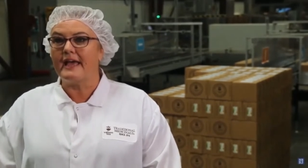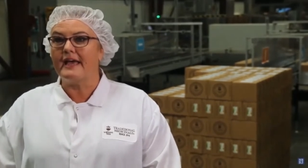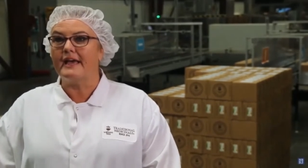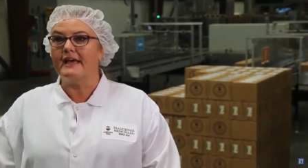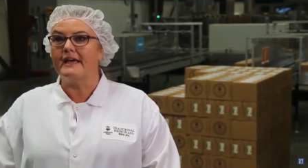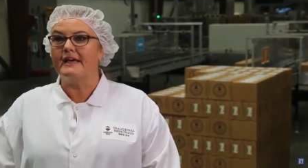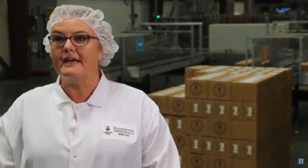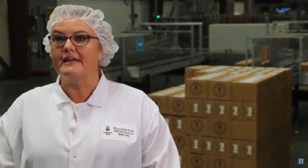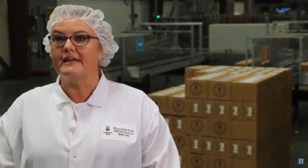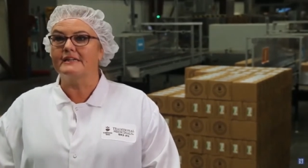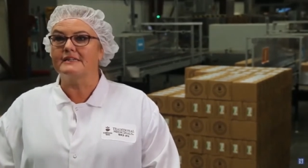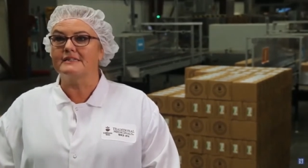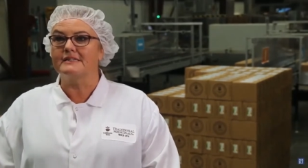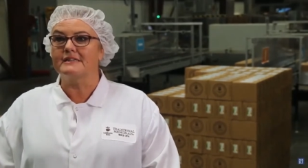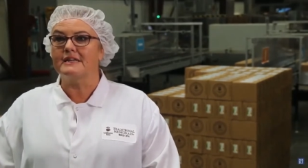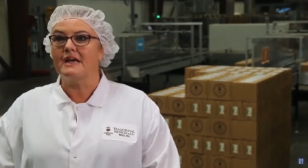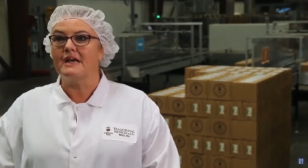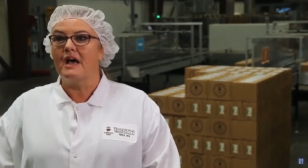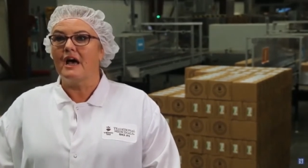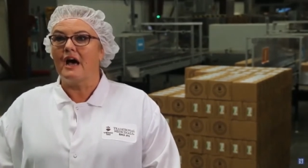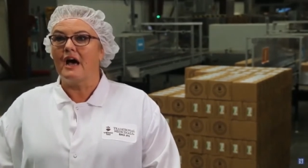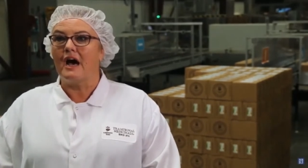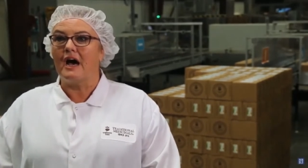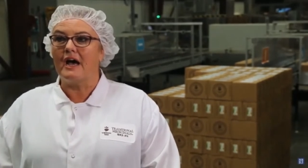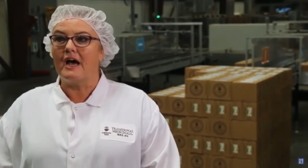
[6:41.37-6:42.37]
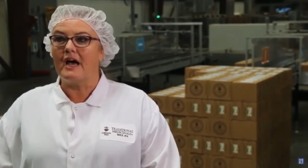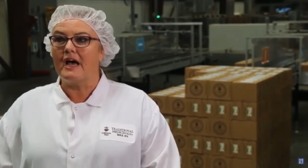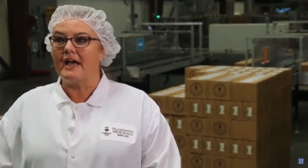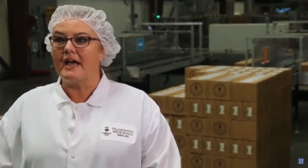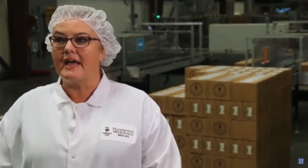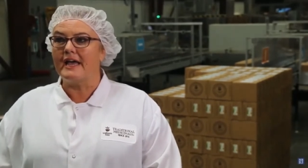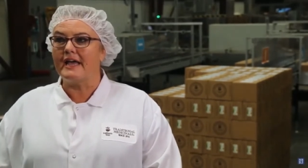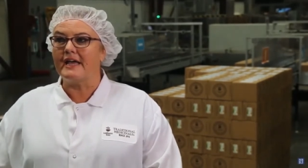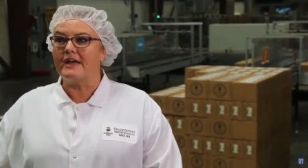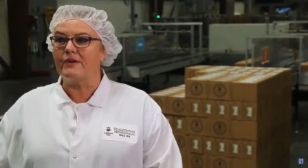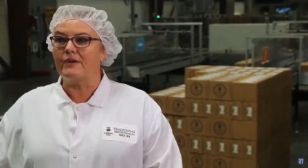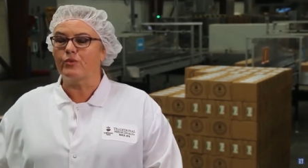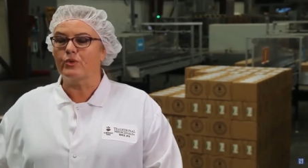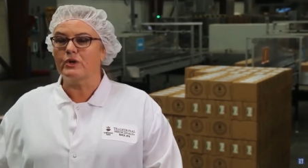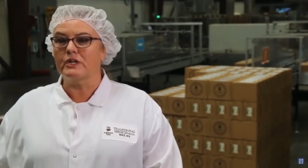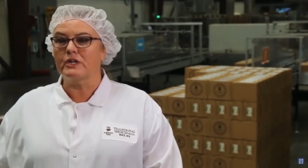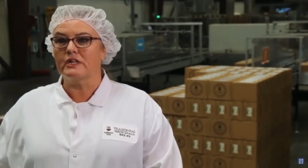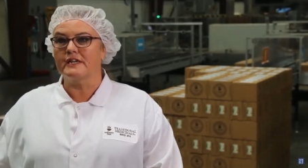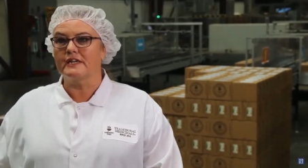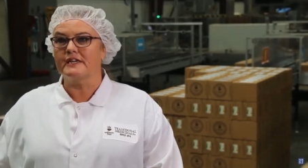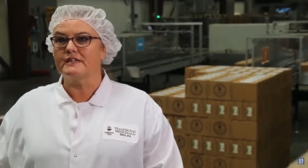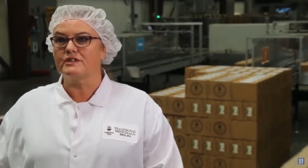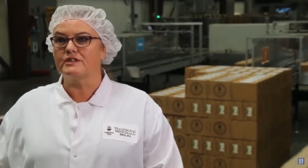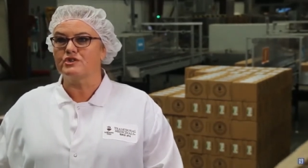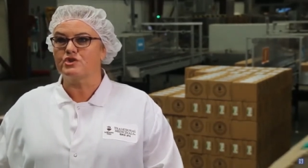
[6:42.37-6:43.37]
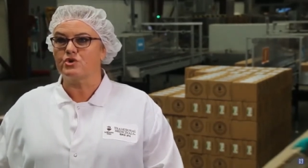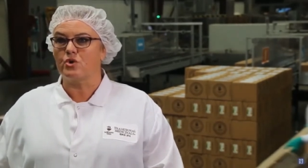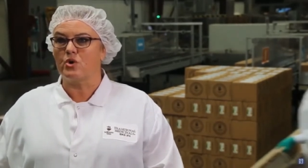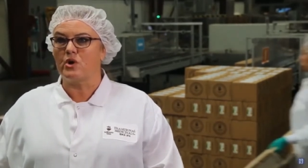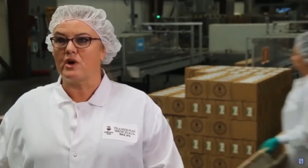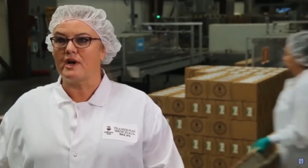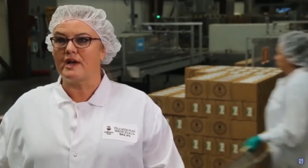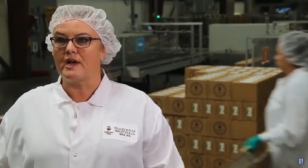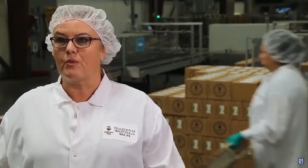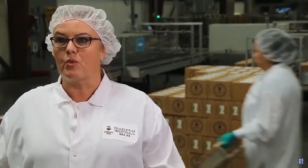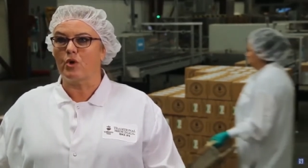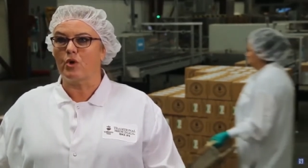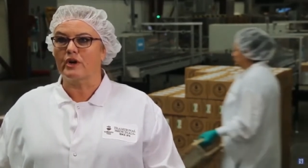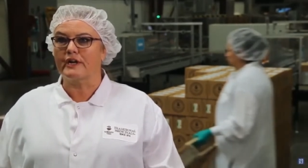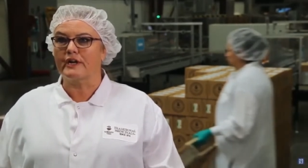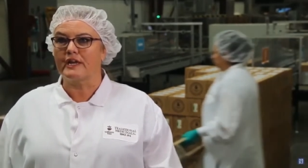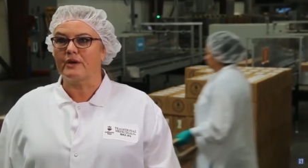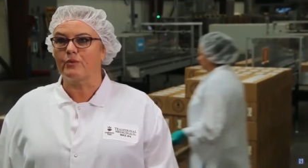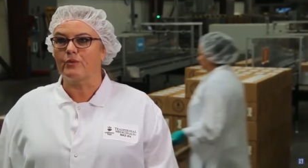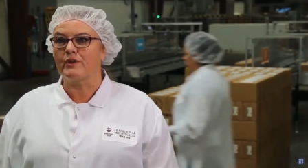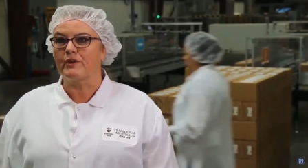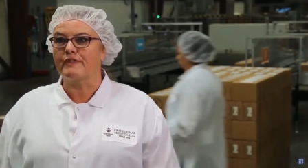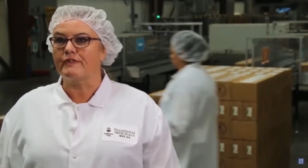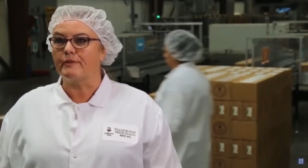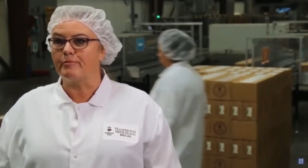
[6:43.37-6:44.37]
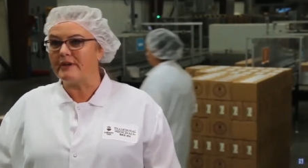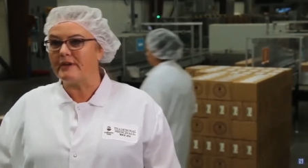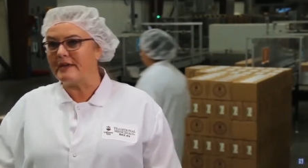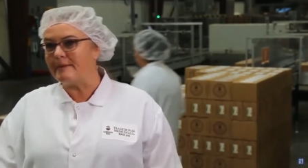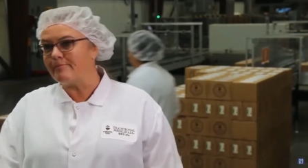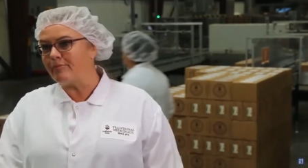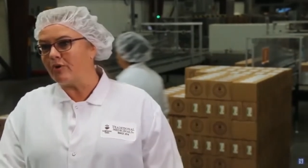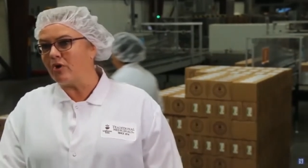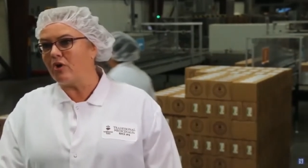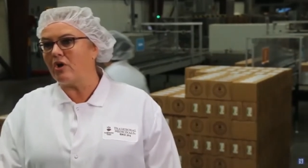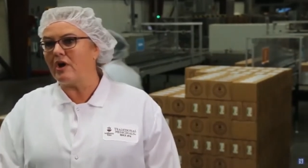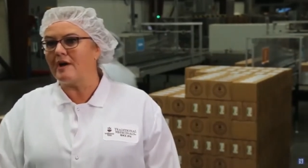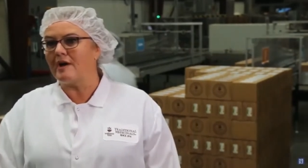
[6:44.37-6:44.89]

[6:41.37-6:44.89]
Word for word: and I really enjoy working with the people.